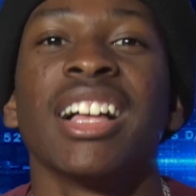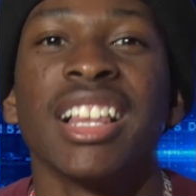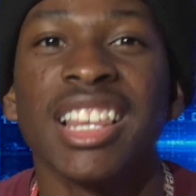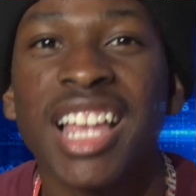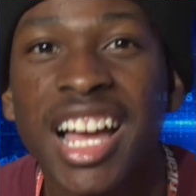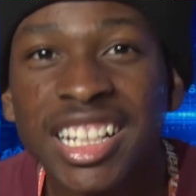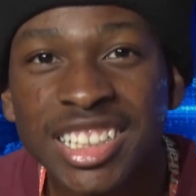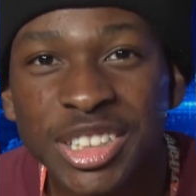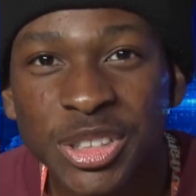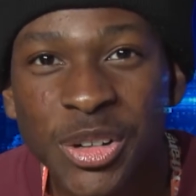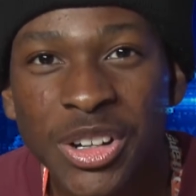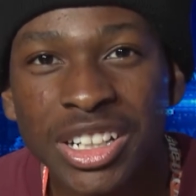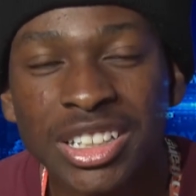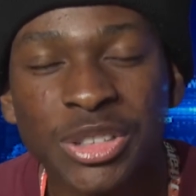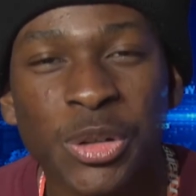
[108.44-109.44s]
Class of
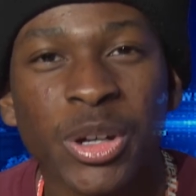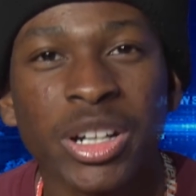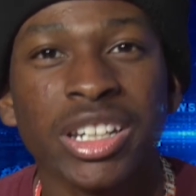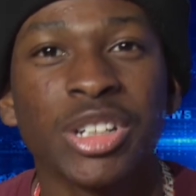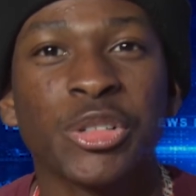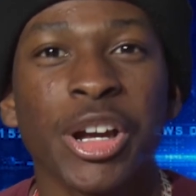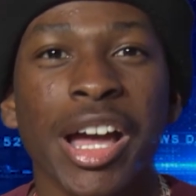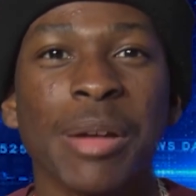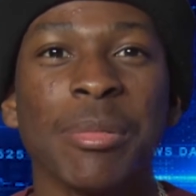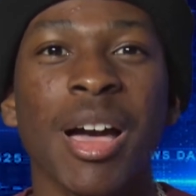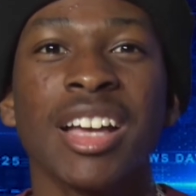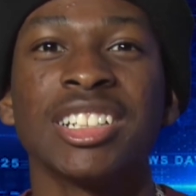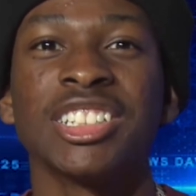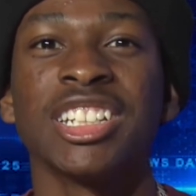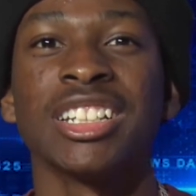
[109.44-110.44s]
2020 Grad
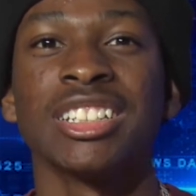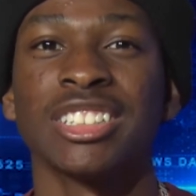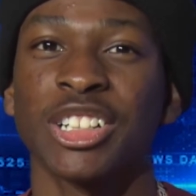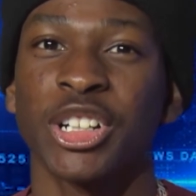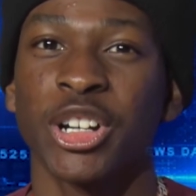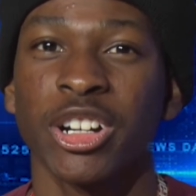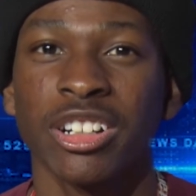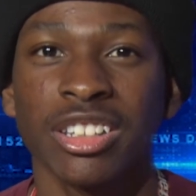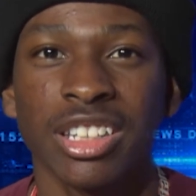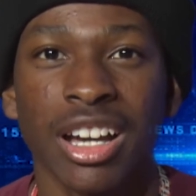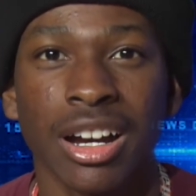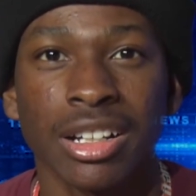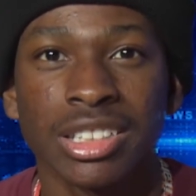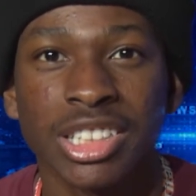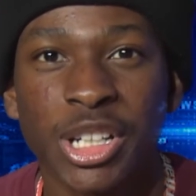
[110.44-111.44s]
Bash tickets are currently
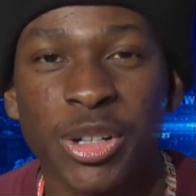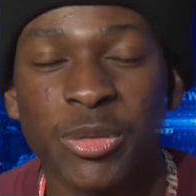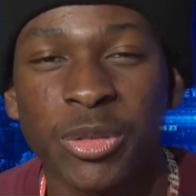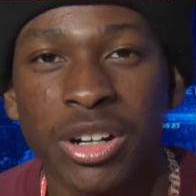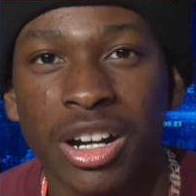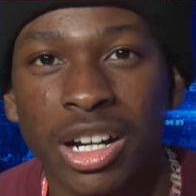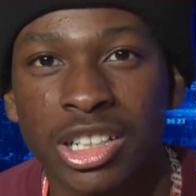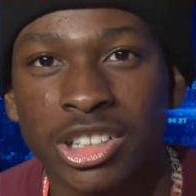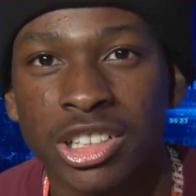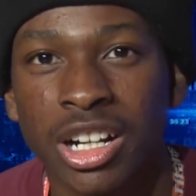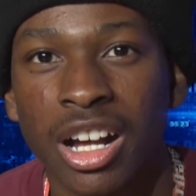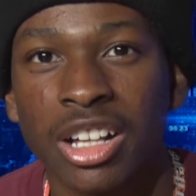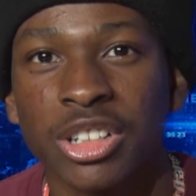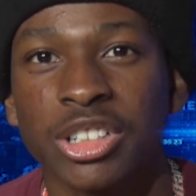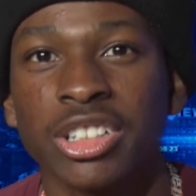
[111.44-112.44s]
on sale for
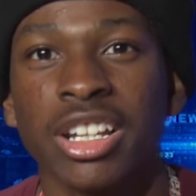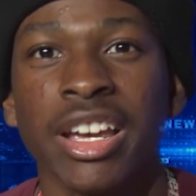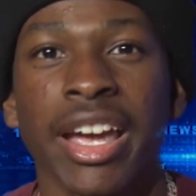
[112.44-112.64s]
$100.